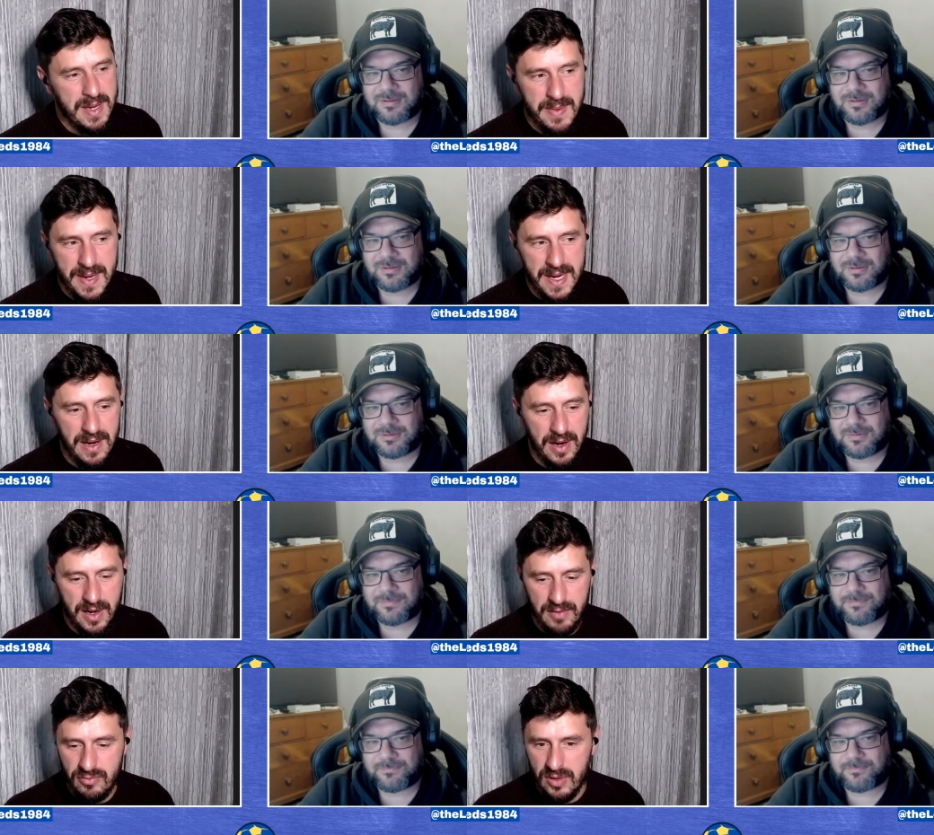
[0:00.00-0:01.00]
Speaker 1: once,
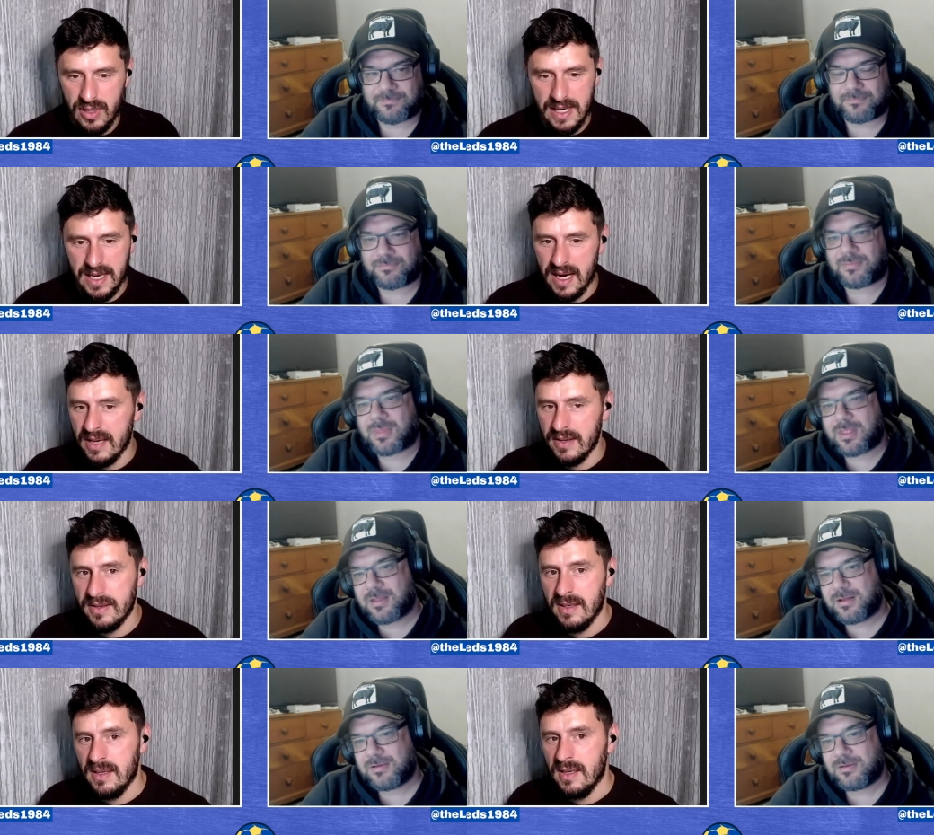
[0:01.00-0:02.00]
maybe. I really can't.
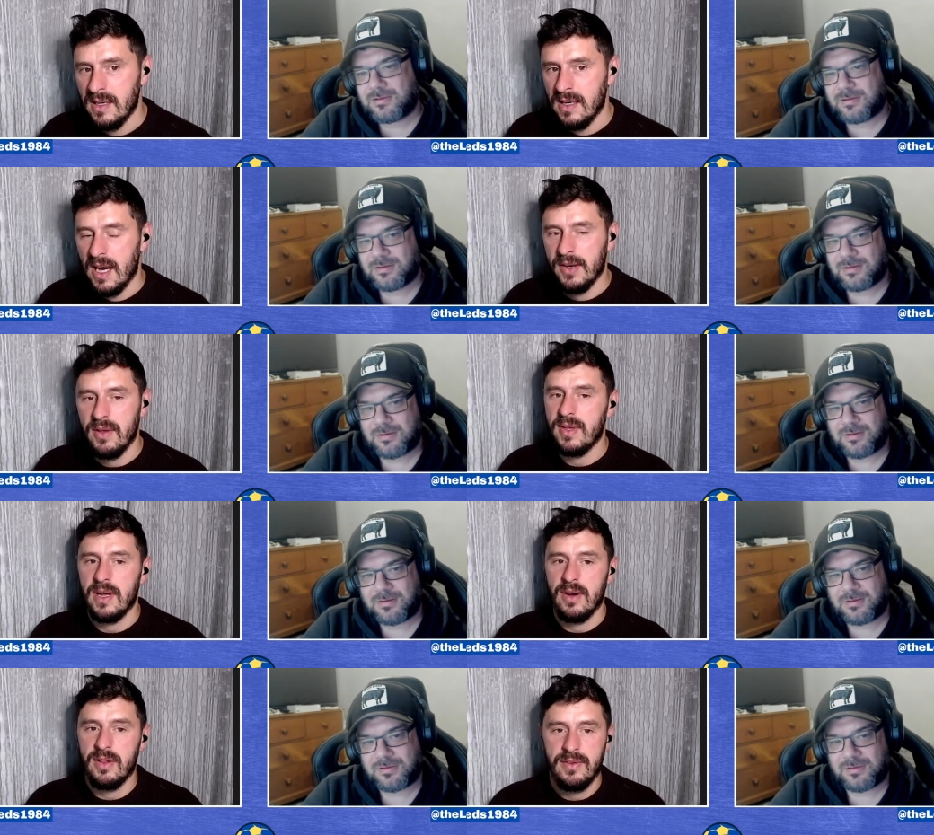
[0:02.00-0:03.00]
I don't think I
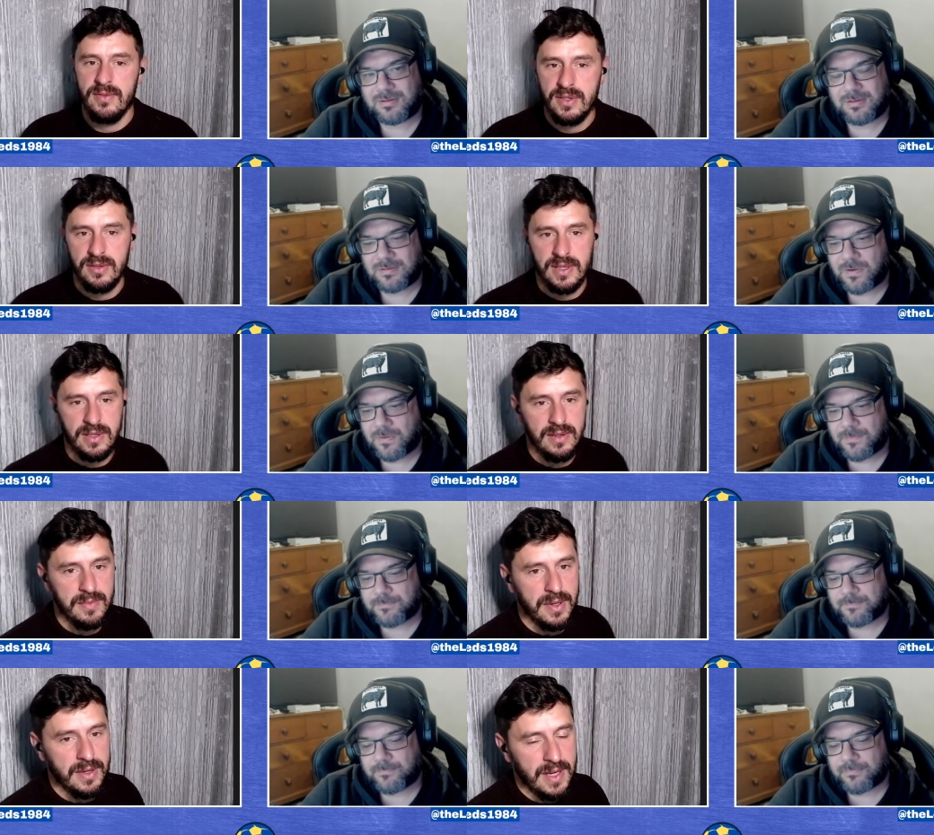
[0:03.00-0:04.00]
know the others two didn't,
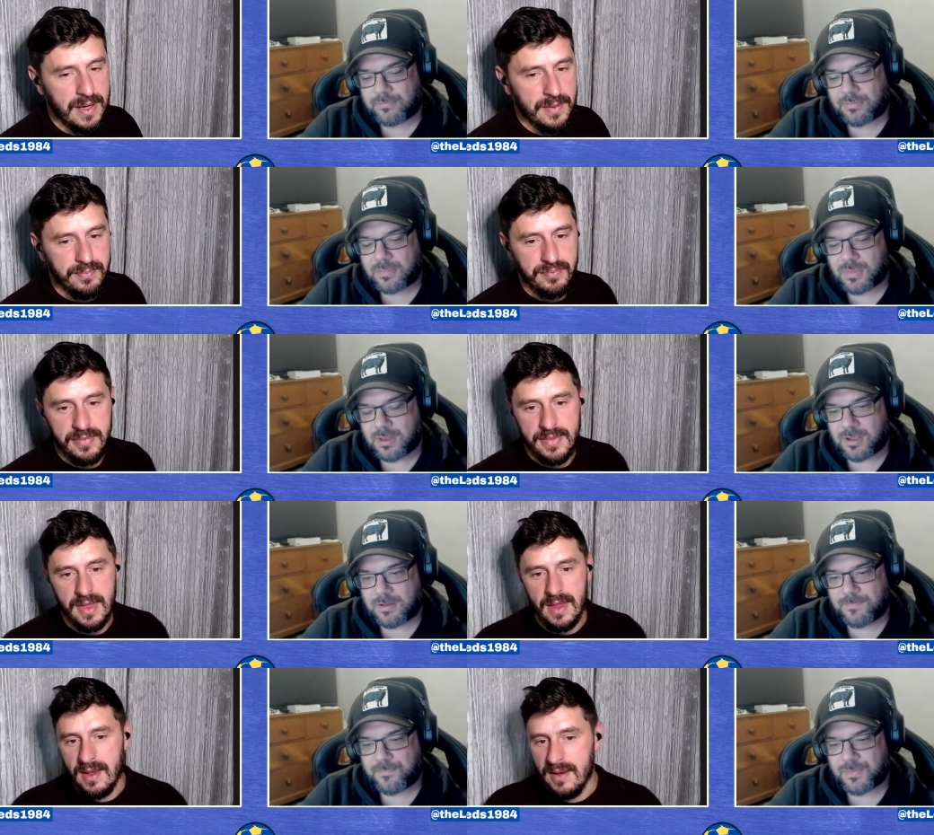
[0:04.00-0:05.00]
but yeah.
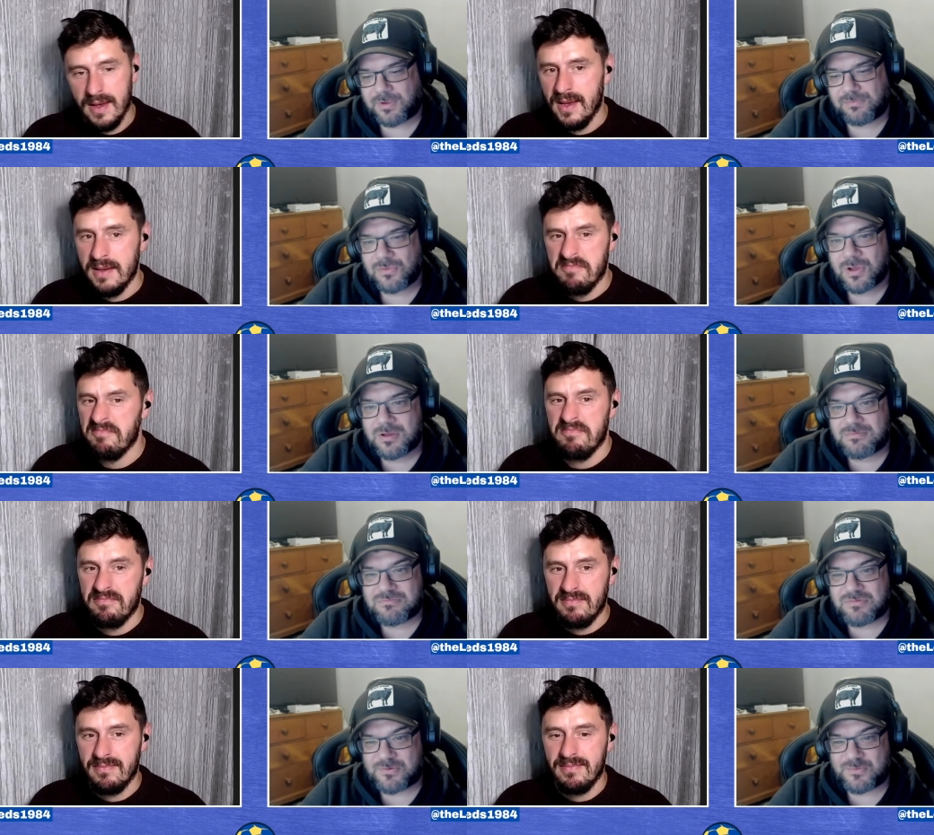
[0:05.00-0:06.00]
Speaker 2: Yeah. Well,
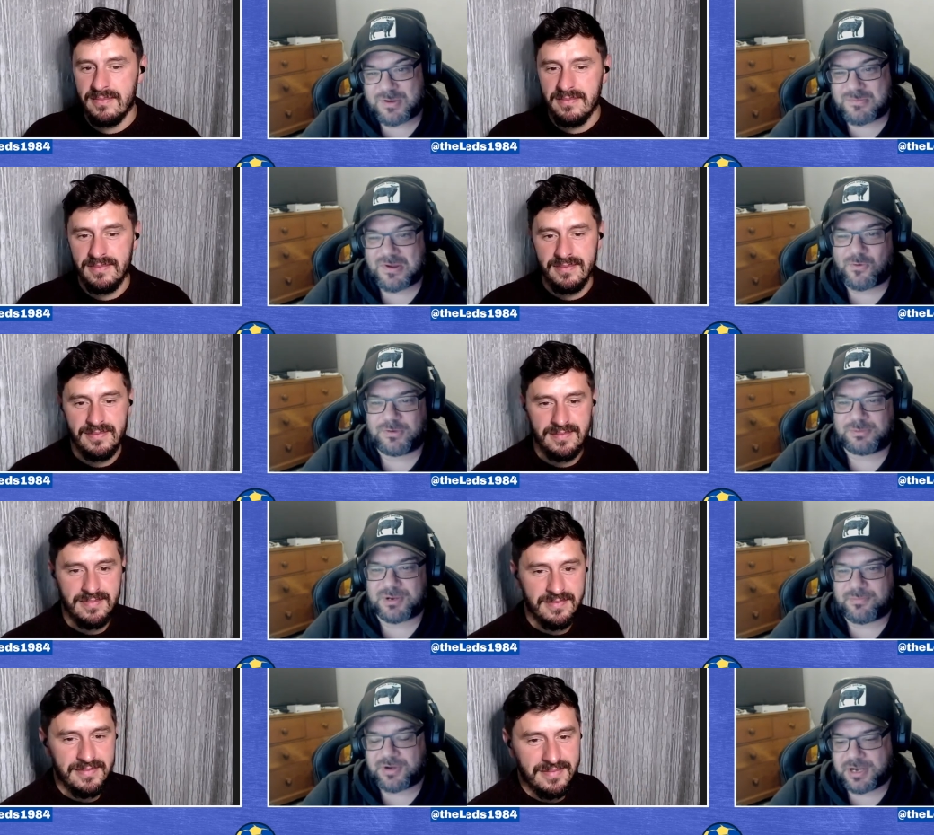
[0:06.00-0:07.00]
we're, we're always
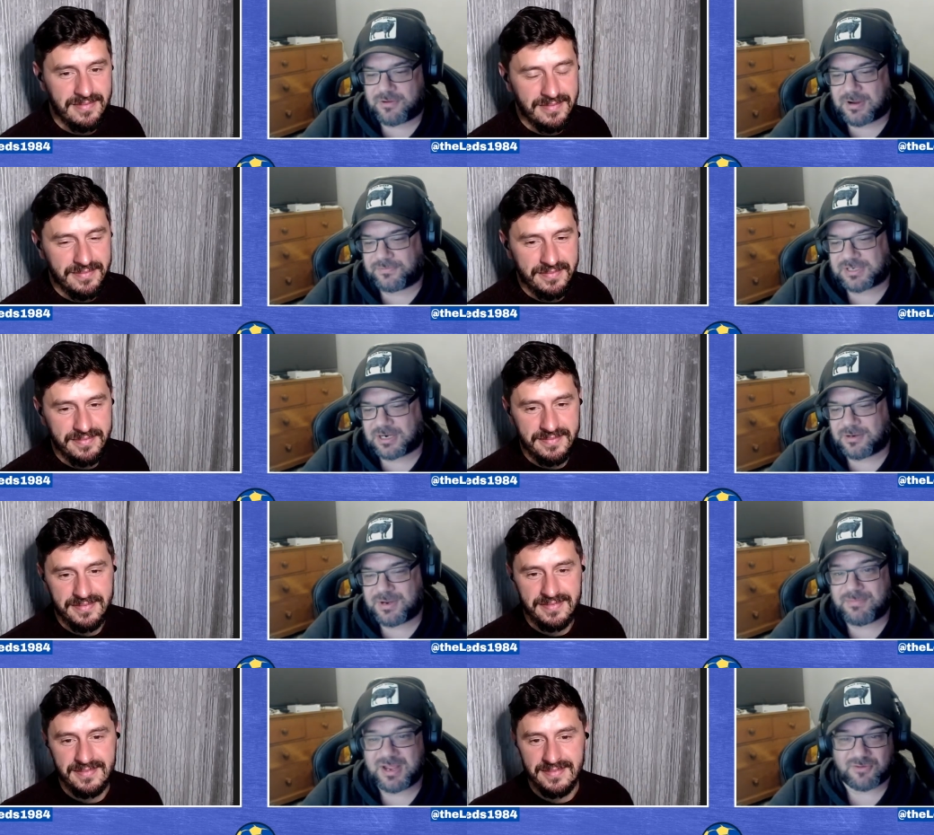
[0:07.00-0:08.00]
been a breeding ground for talent. I
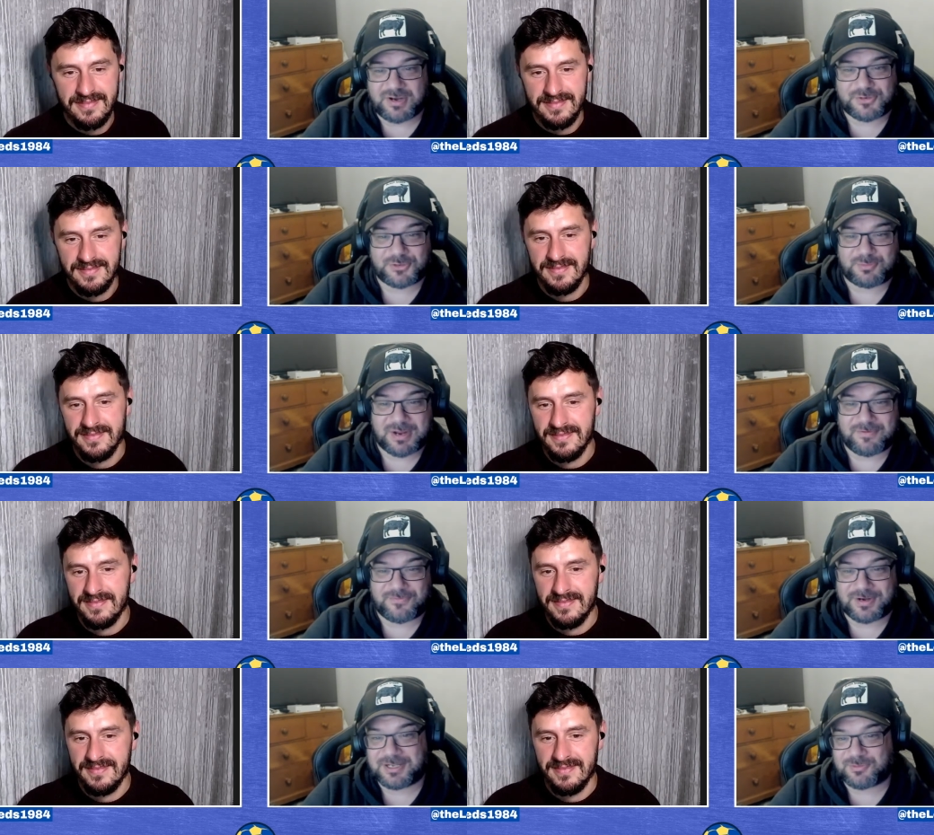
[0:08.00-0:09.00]
mean, Micah Richards played
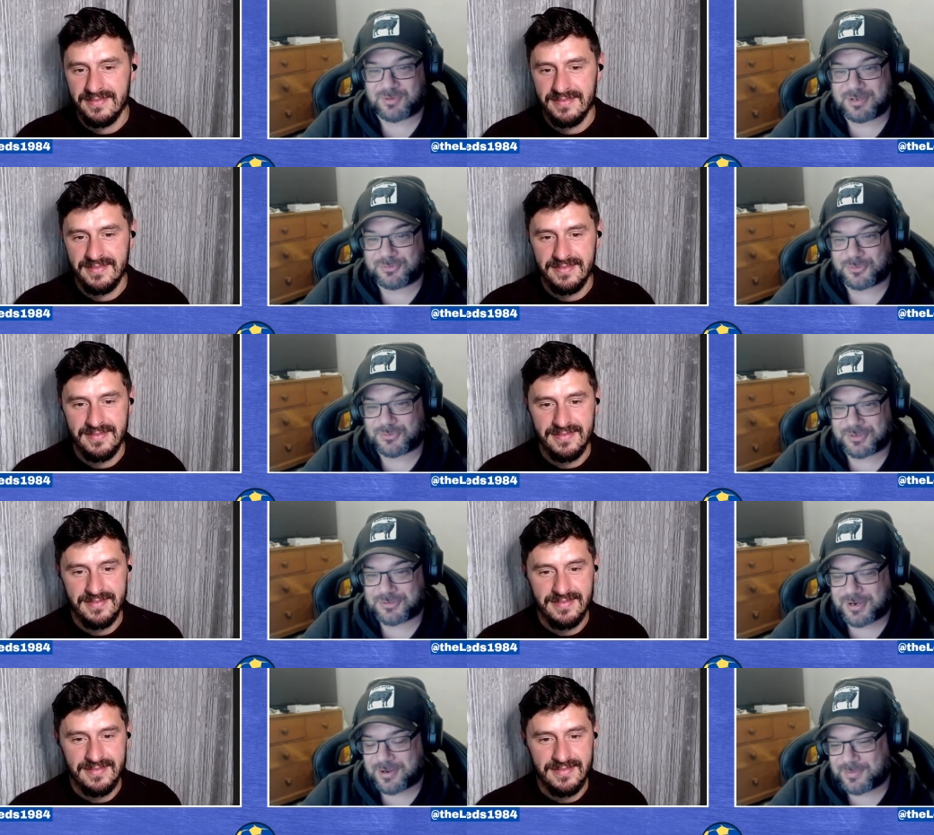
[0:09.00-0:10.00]
for Leeds when he was younger.
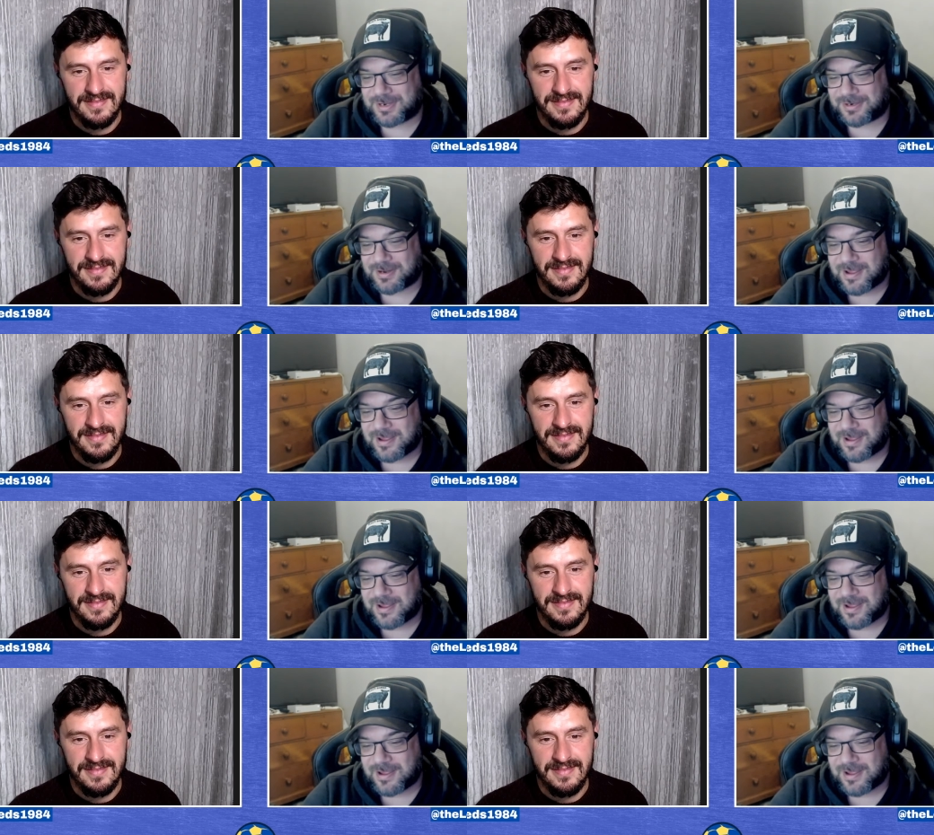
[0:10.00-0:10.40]
Do you know what I mean?